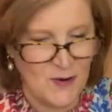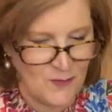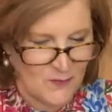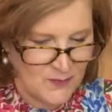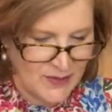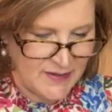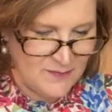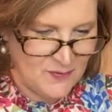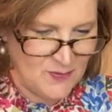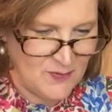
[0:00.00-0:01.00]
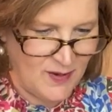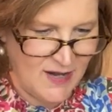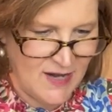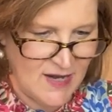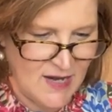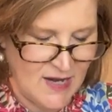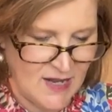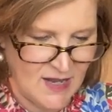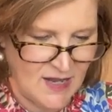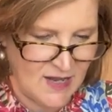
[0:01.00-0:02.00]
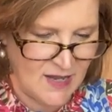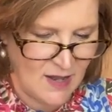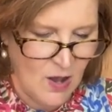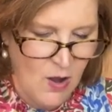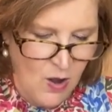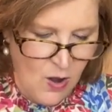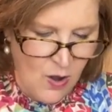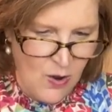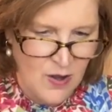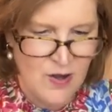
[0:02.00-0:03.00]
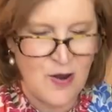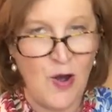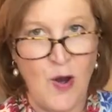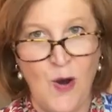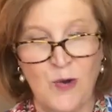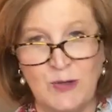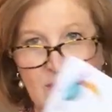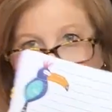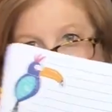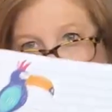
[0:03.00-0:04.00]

Really pretty. No, look at the